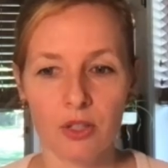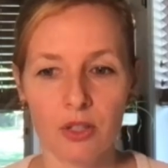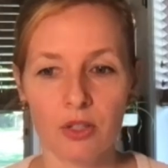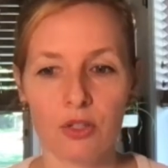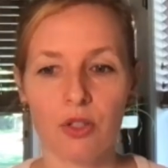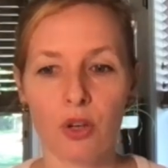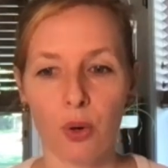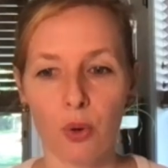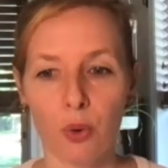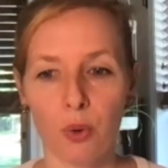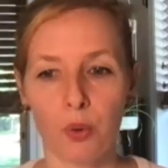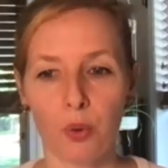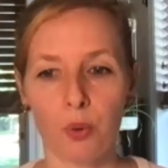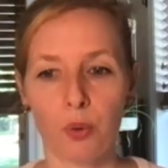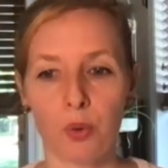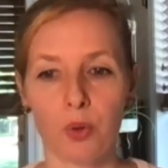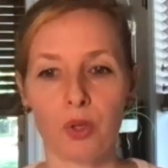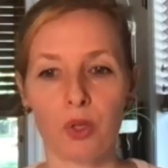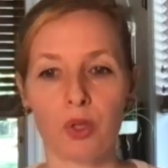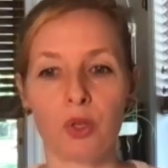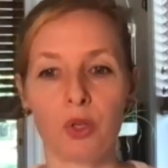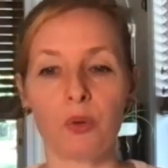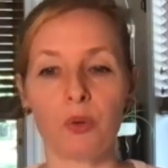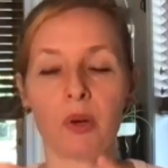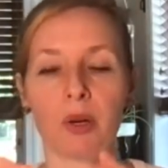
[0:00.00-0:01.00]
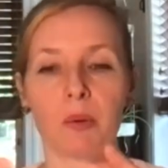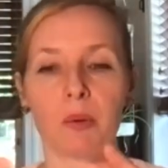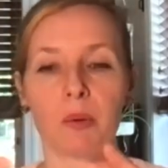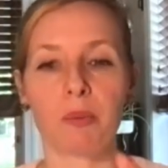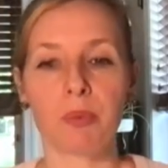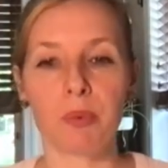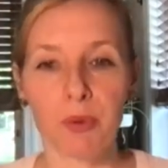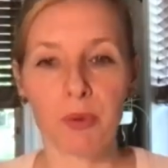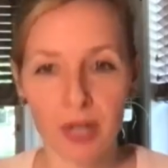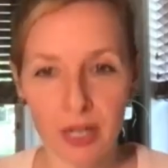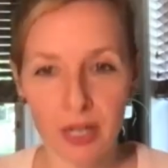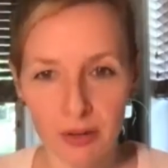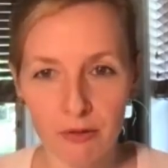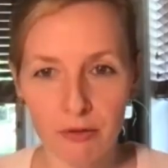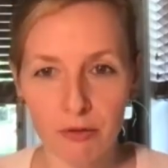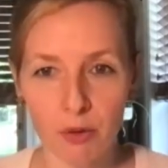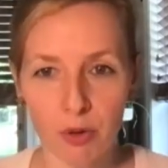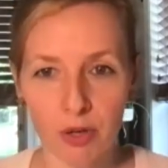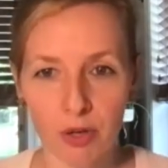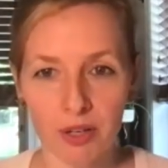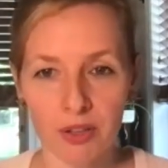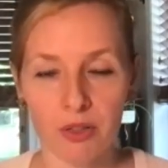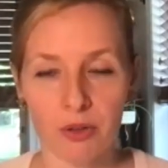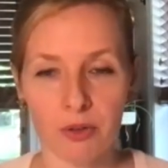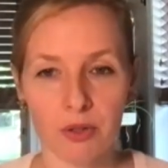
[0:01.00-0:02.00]
so you want to bring
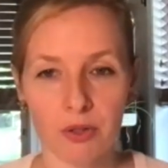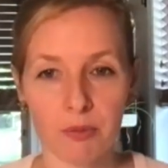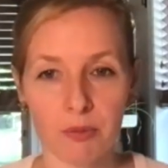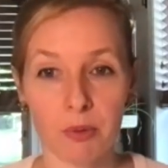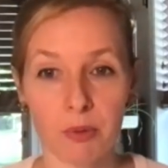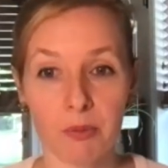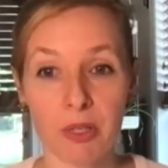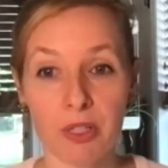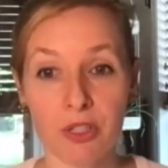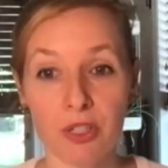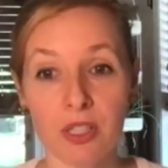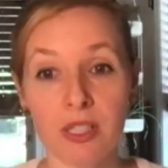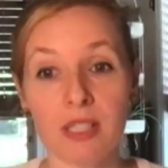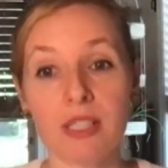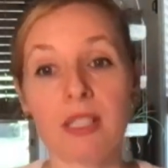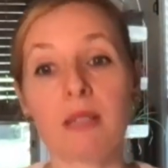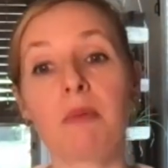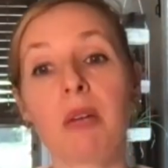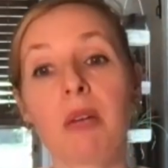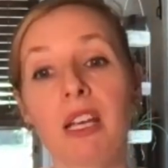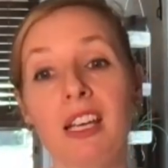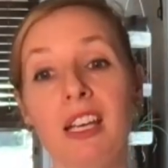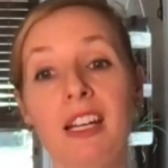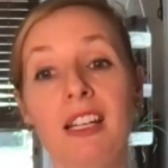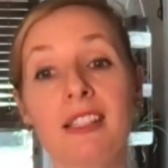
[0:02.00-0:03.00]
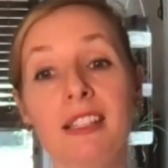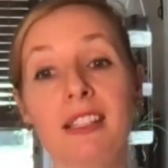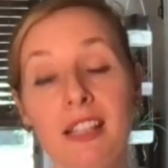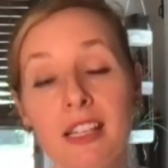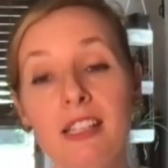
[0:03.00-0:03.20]
forth those permissions and make it as